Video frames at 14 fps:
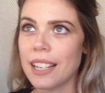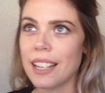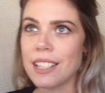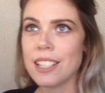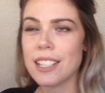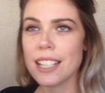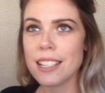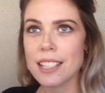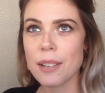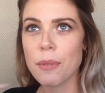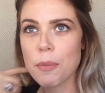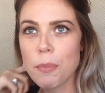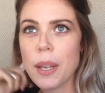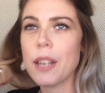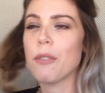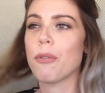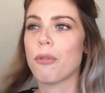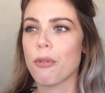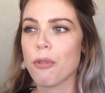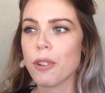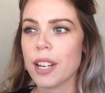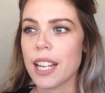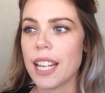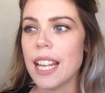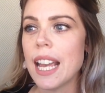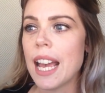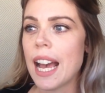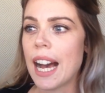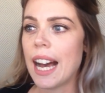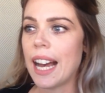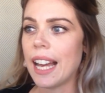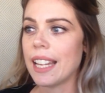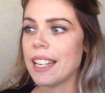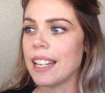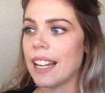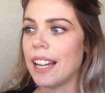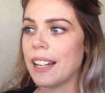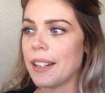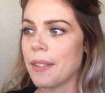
I just see someone being free and,